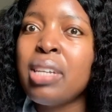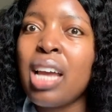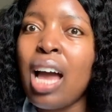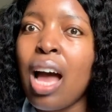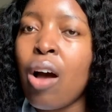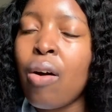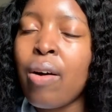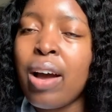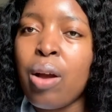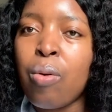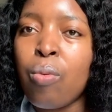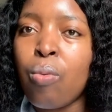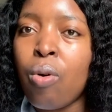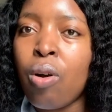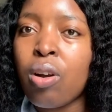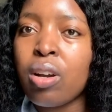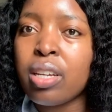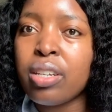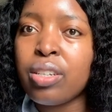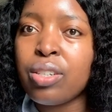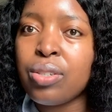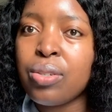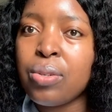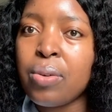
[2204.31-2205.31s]
how I
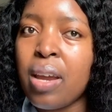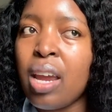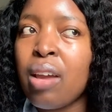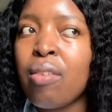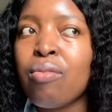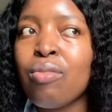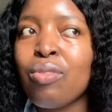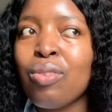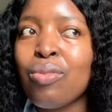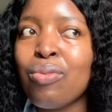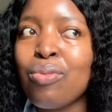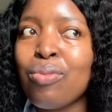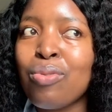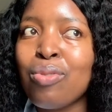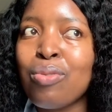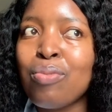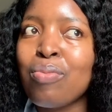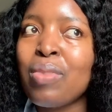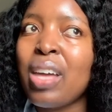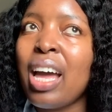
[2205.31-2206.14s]
walk into every room.